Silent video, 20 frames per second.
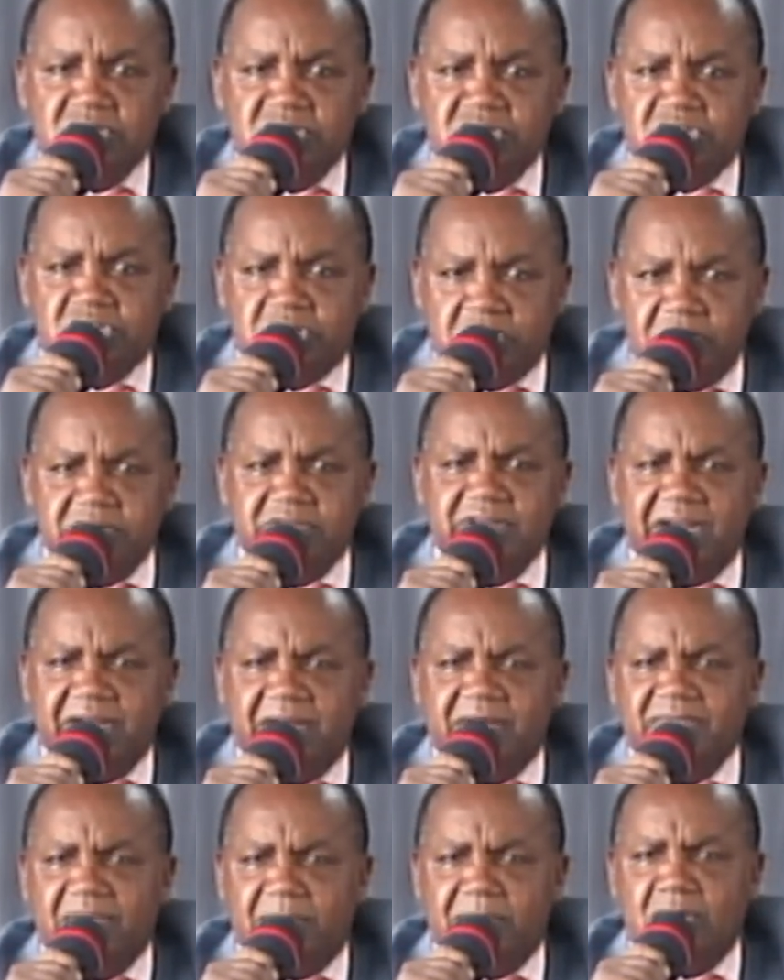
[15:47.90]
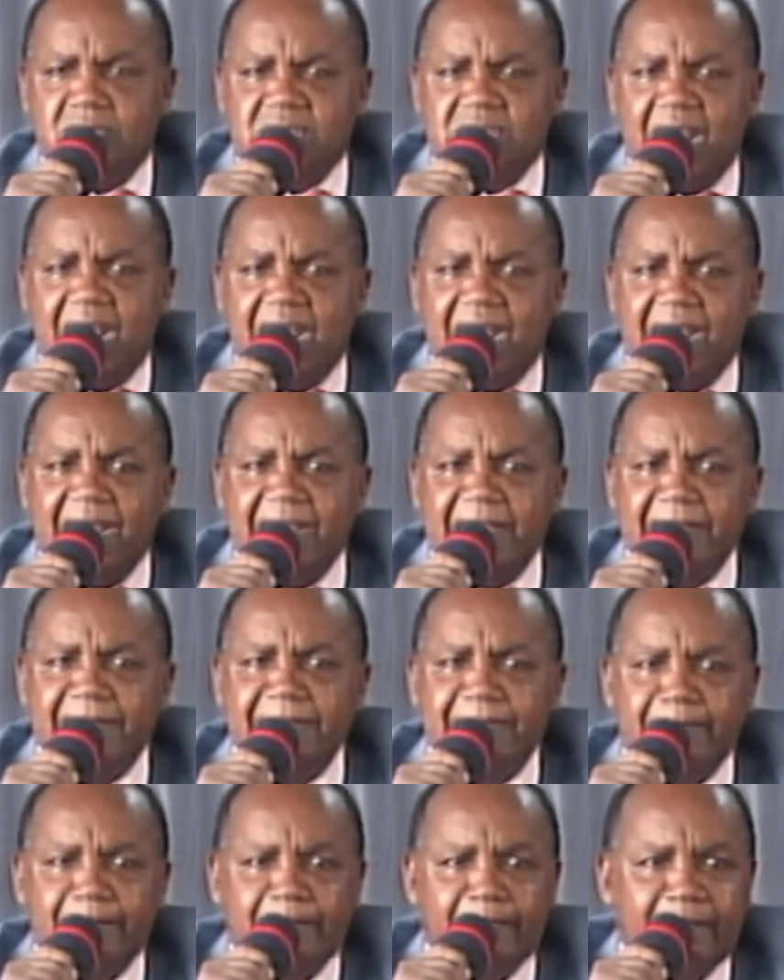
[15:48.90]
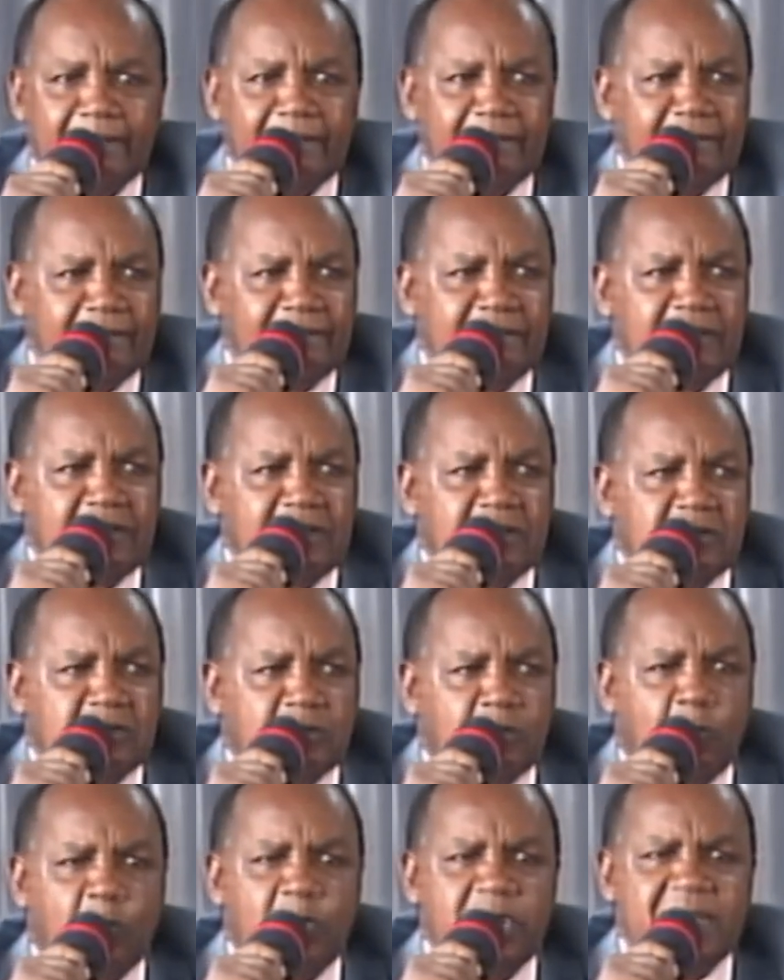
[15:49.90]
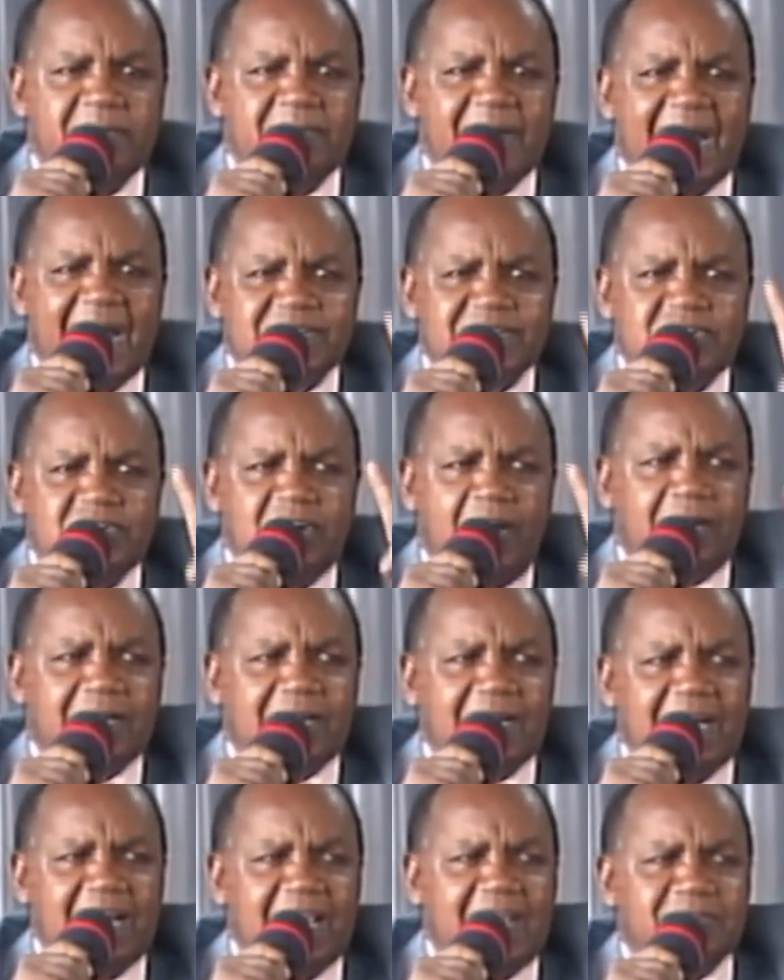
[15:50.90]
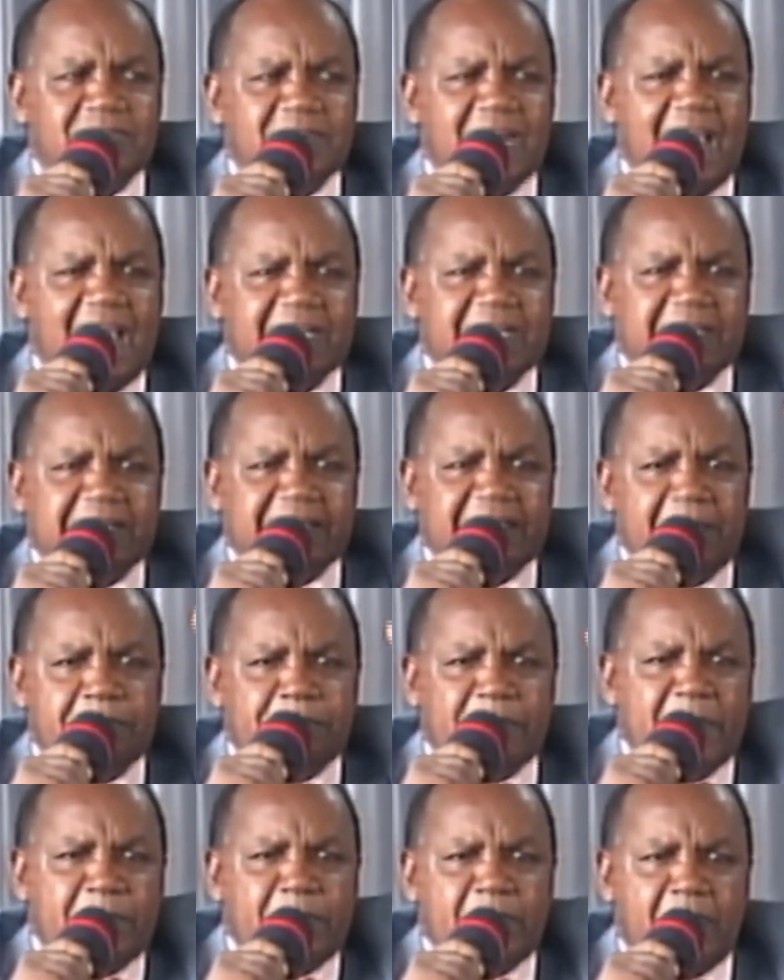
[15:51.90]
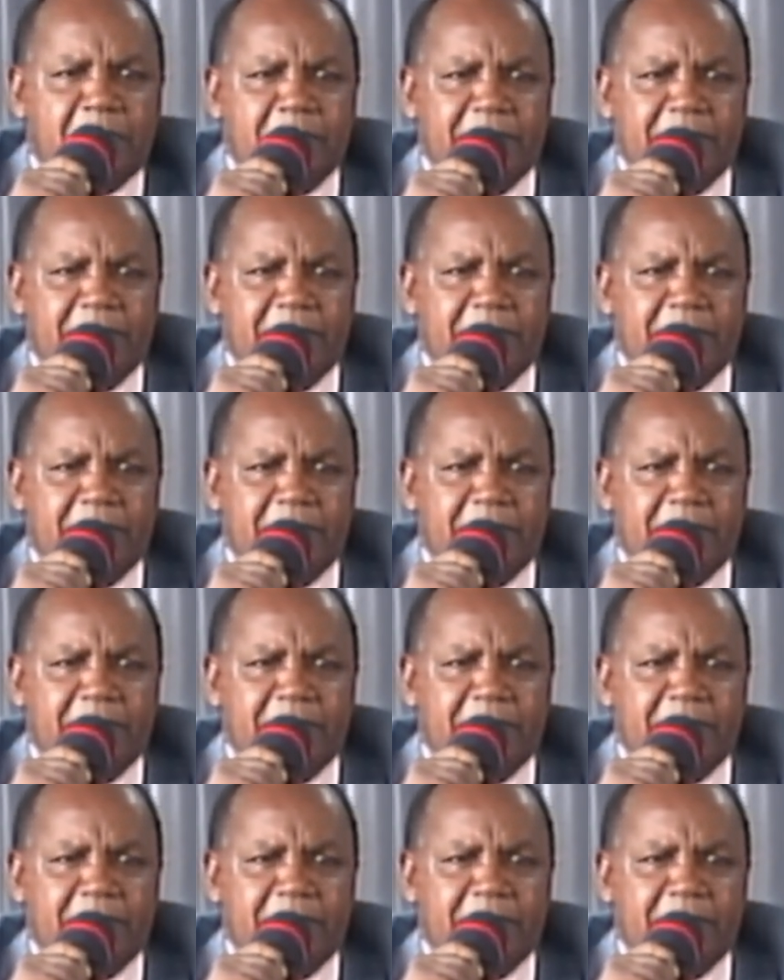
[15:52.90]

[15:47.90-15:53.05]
Children of the Most High. We must not live like the people of